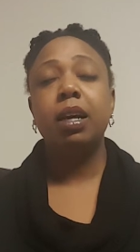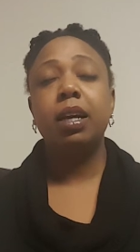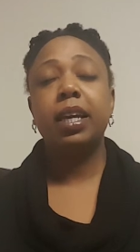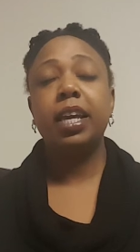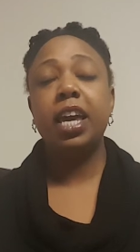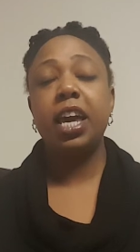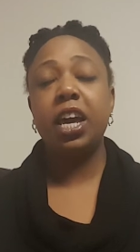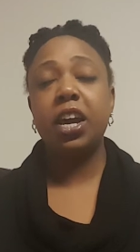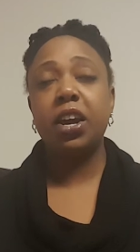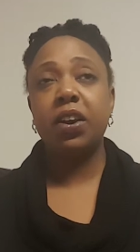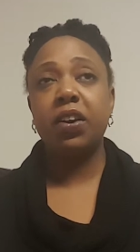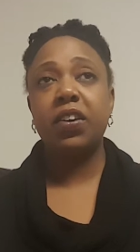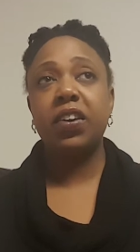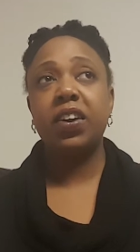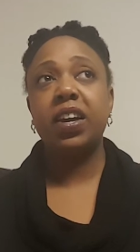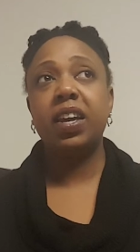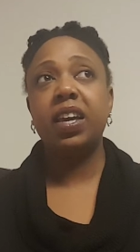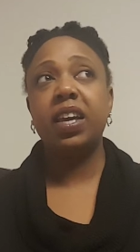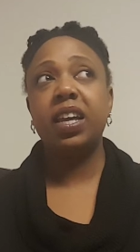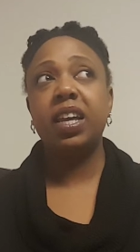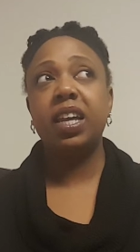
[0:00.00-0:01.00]

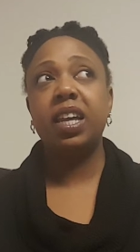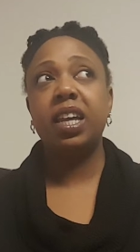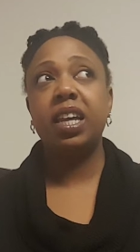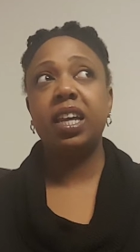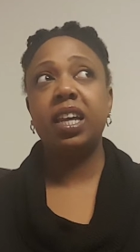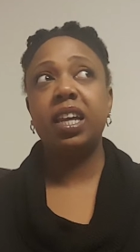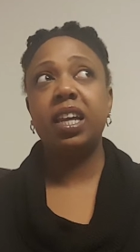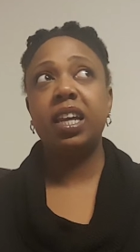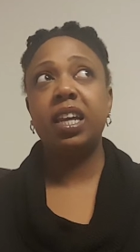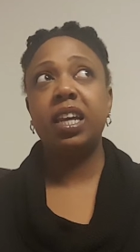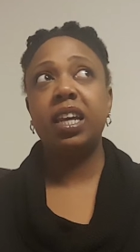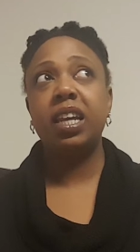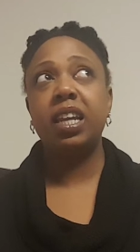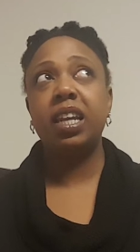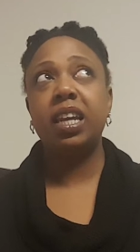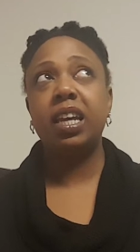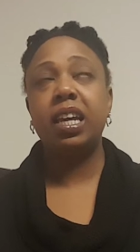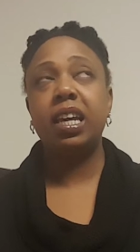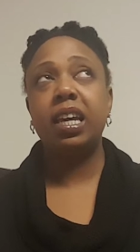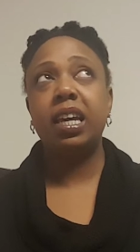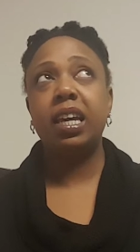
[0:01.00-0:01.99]
Karen,
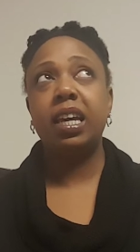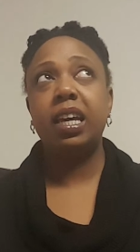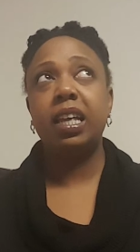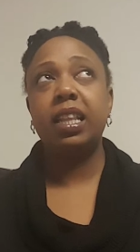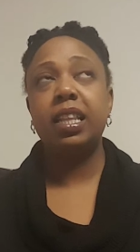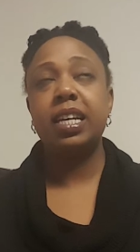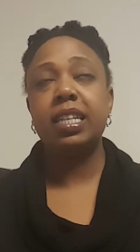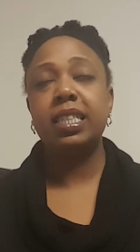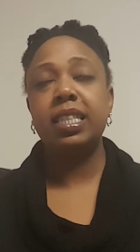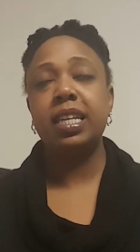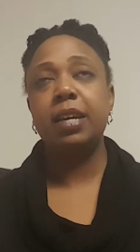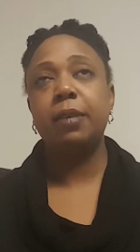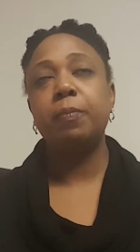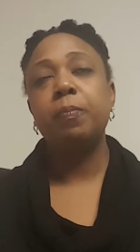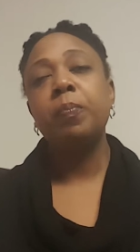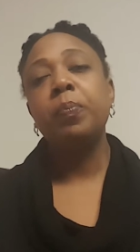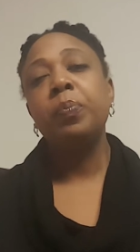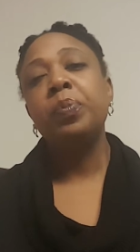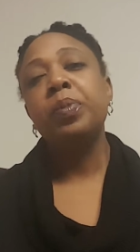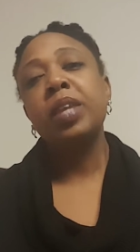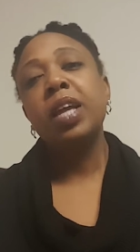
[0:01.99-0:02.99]
and that's it.
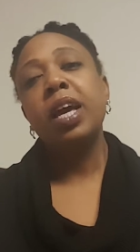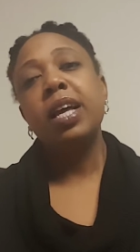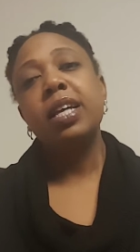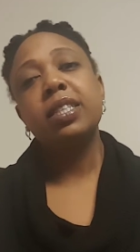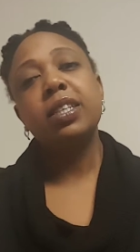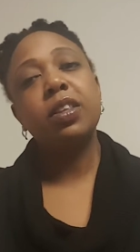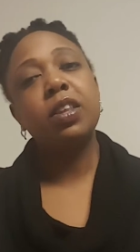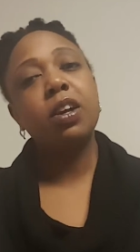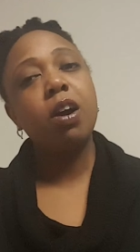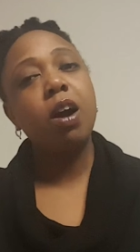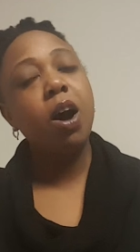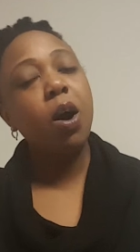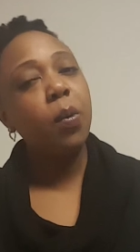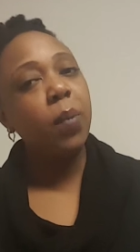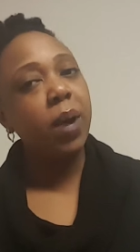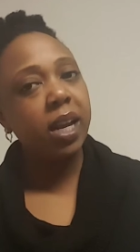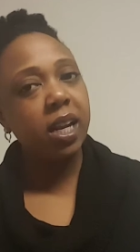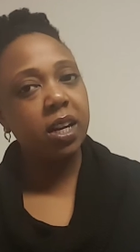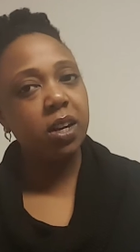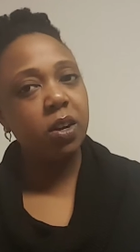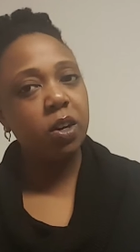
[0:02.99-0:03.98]
So they're all
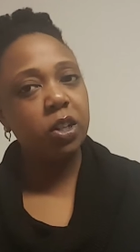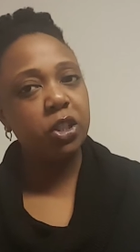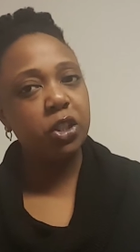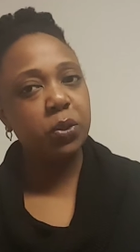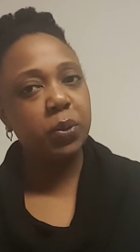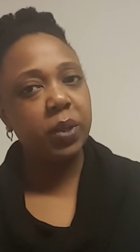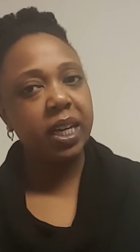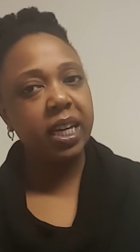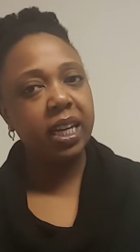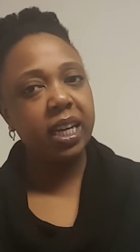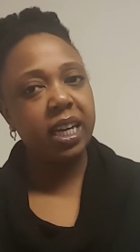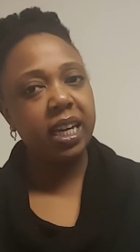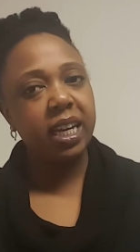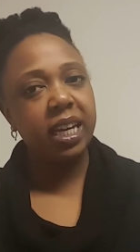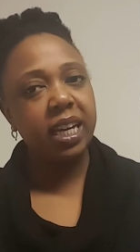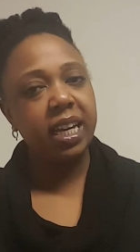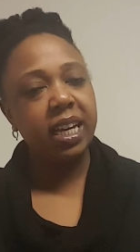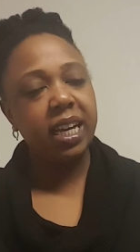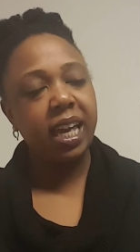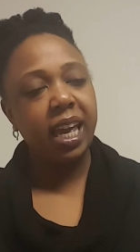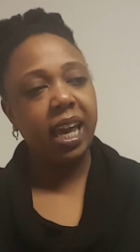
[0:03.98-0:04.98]
waiting on Drita,
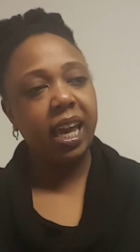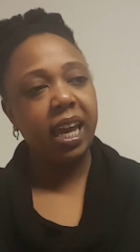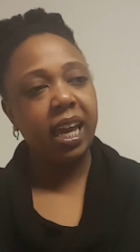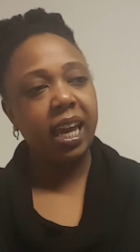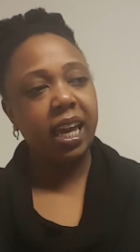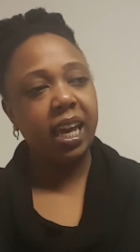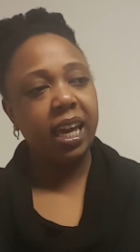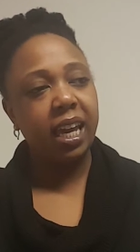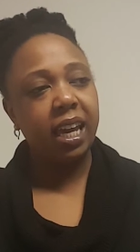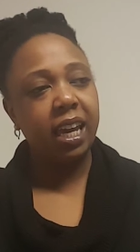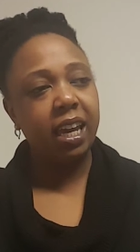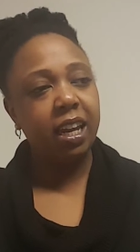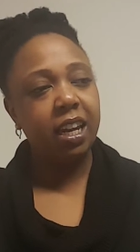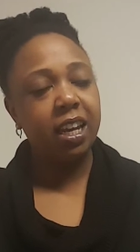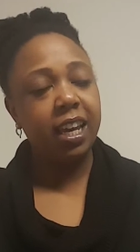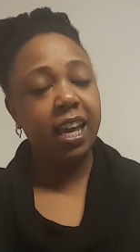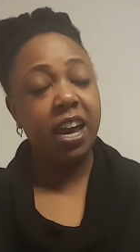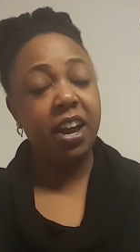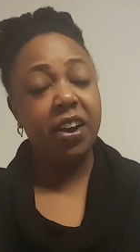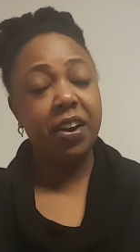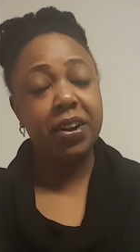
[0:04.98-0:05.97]
and
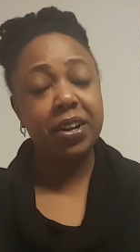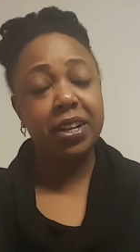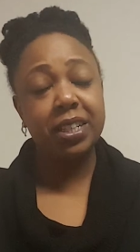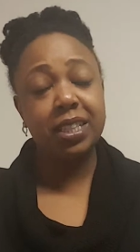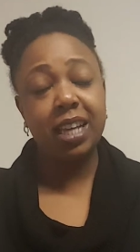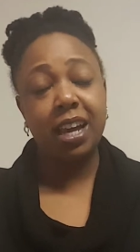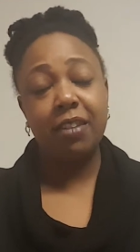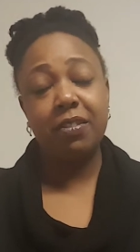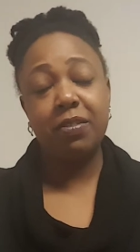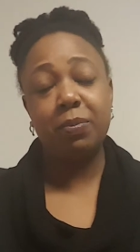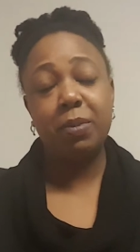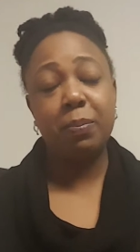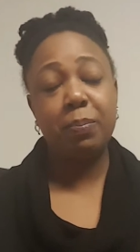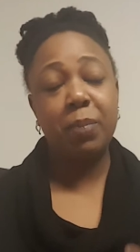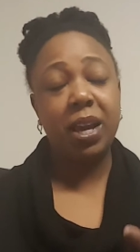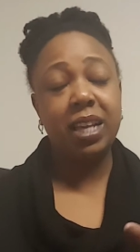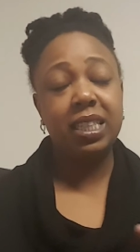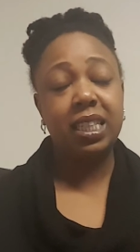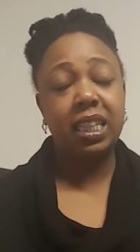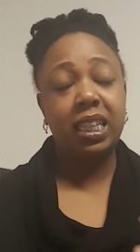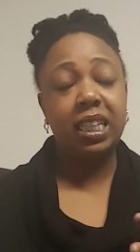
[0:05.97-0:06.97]
Karen is
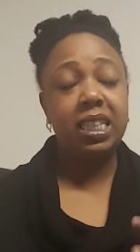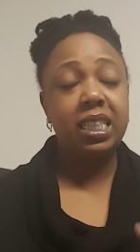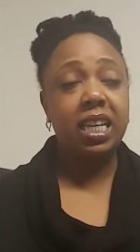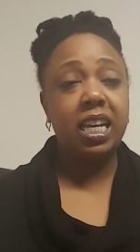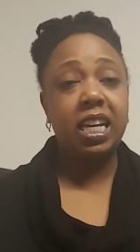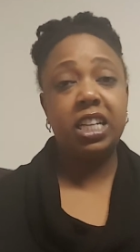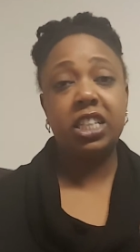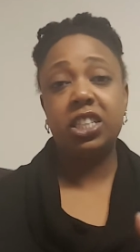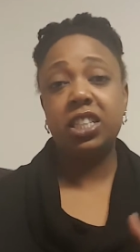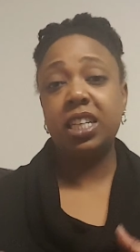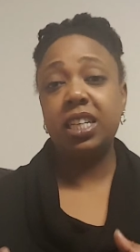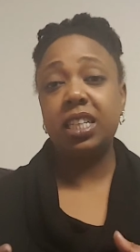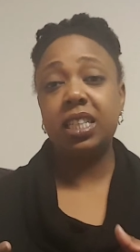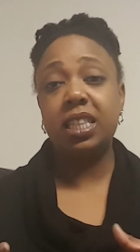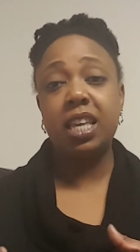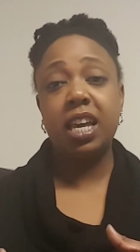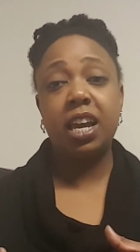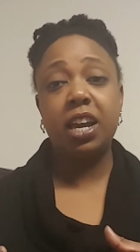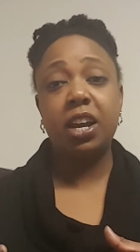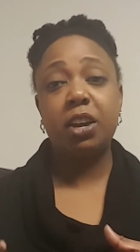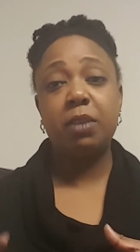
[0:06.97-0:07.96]
basically saying she's
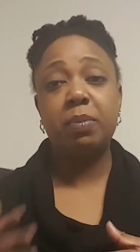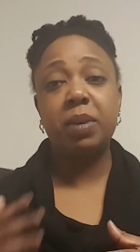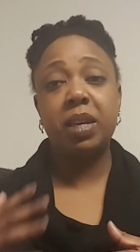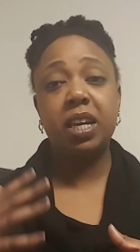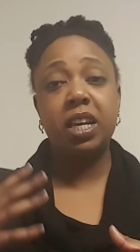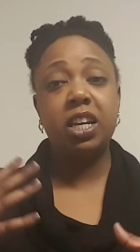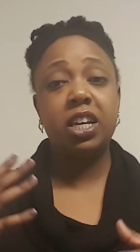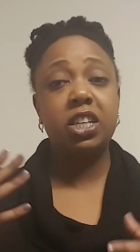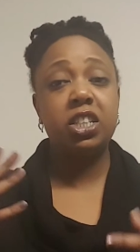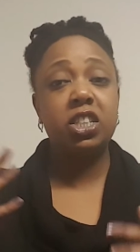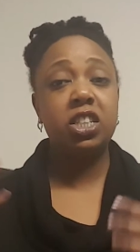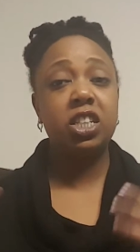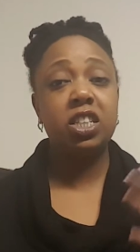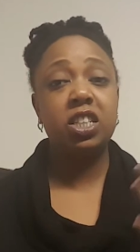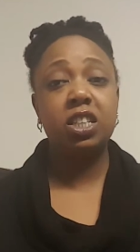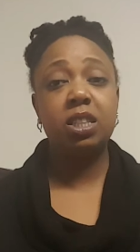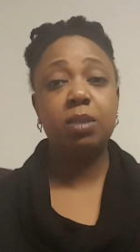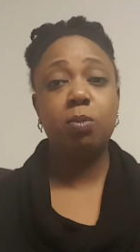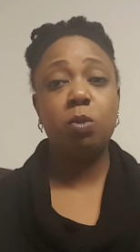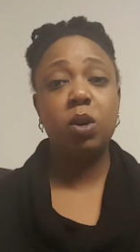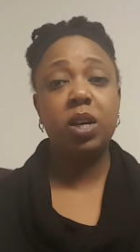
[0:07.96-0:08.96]
there because she
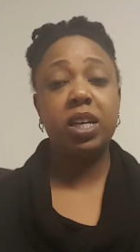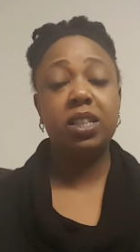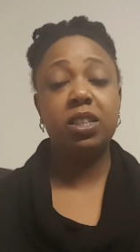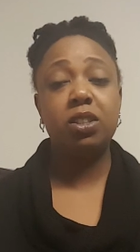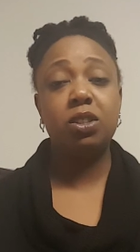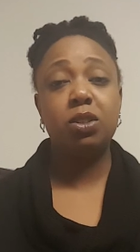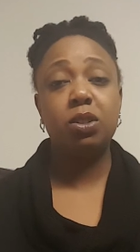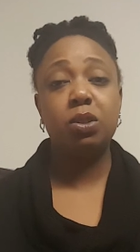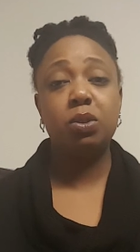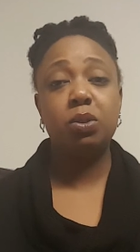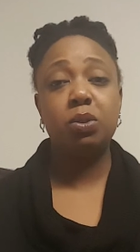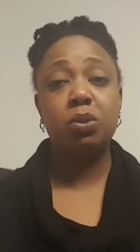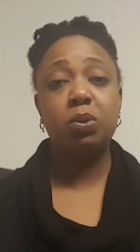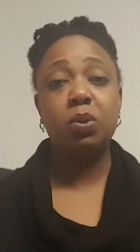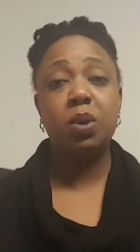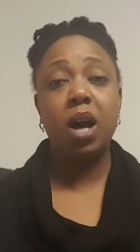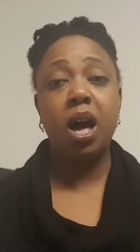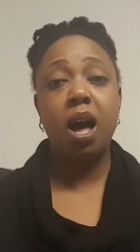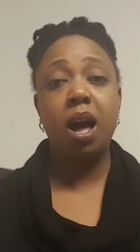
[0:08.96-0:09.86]
just wants to